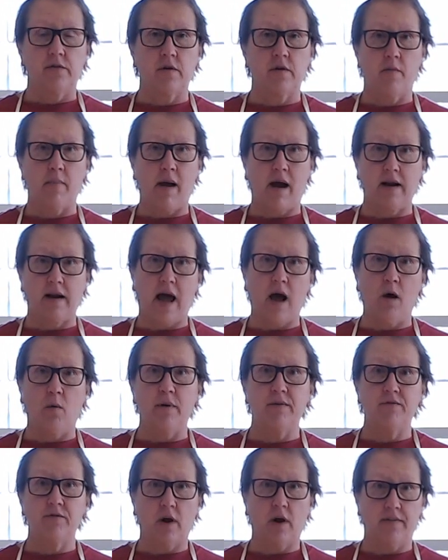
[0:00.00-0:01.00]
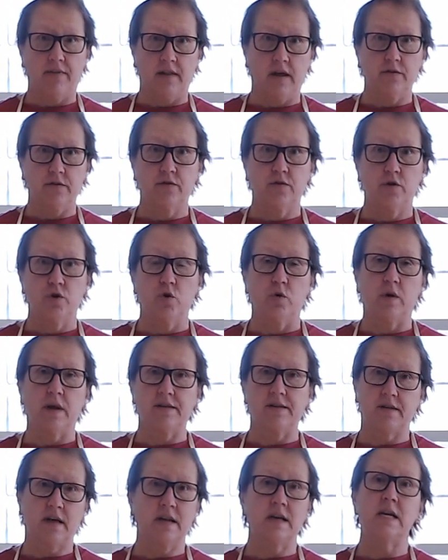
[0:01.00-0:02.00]
about how we've done this, you can
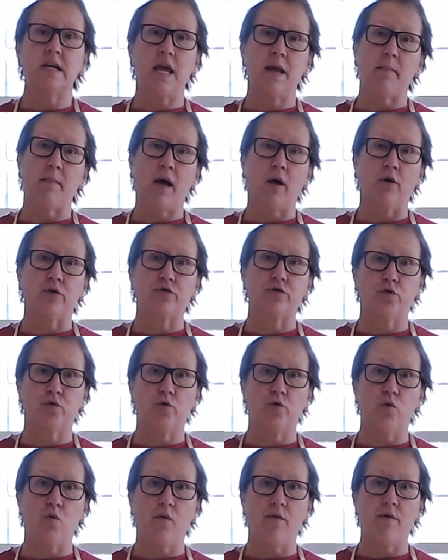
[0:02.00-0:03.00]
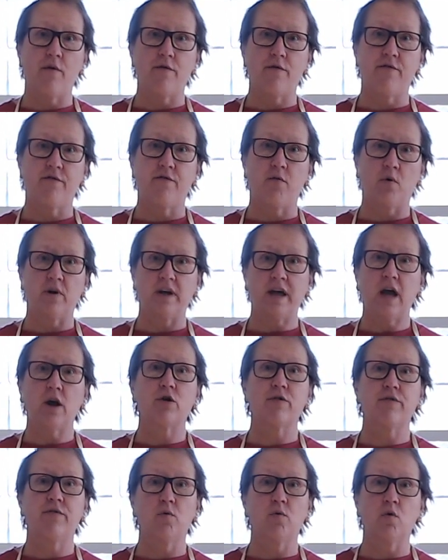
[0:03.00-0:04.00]
send an email to
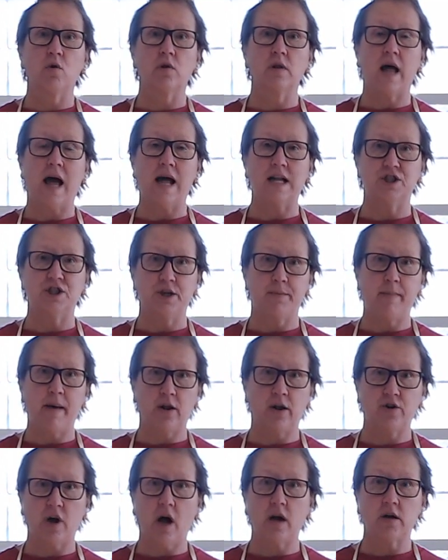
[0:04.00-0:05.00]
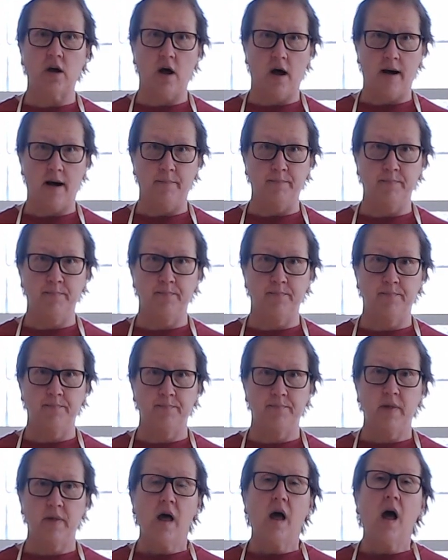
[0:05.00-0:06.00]
40acrefool@gmail.com.
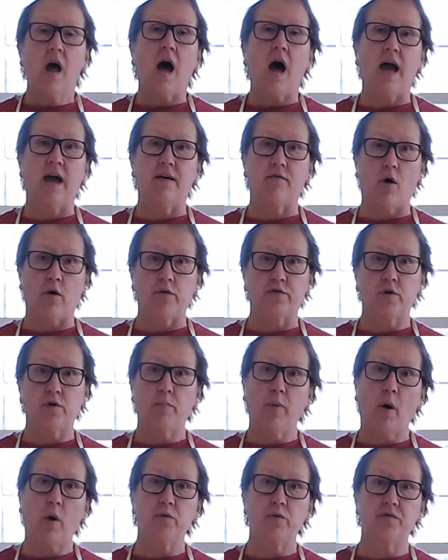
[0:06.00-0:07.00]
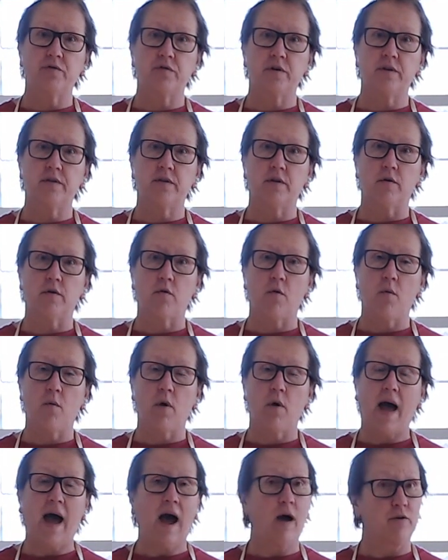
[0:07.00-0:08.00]
I have also posted the
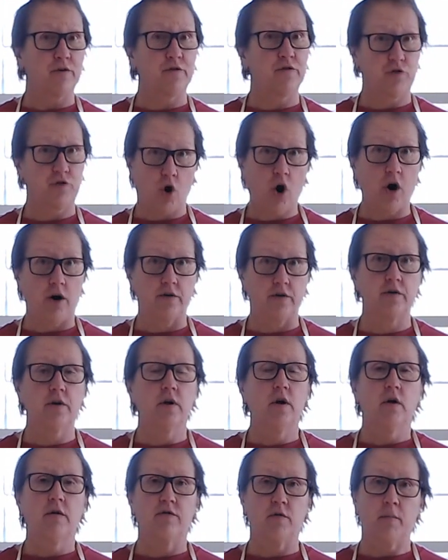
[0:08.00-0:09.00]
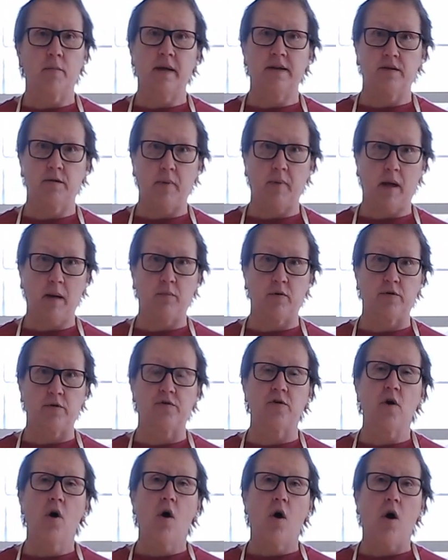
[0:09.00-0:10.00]
how to start fermented
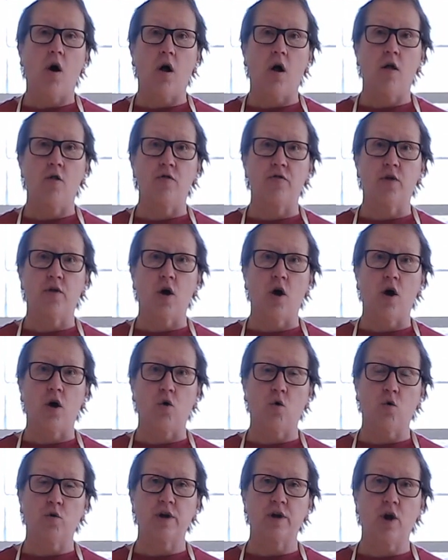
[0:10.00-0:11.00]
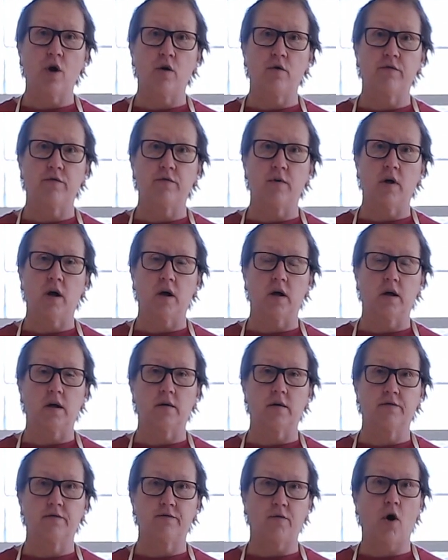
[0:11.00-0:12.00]
peppers on the Corny Goat
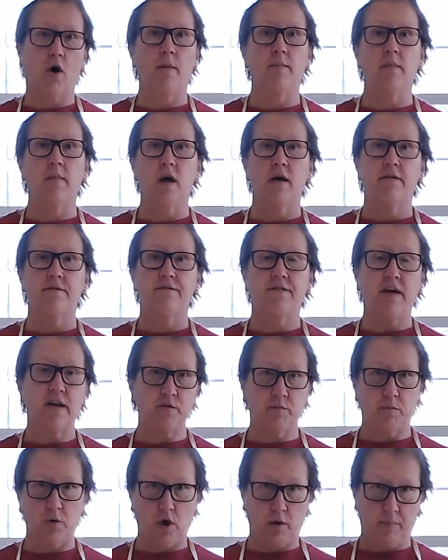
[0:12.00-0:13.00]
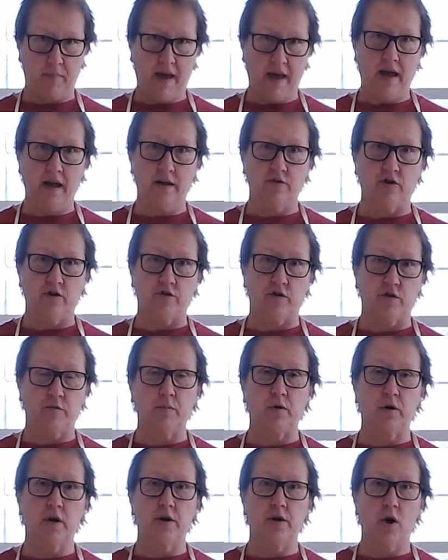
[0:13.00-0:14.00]
Farm Facebook page. I just put a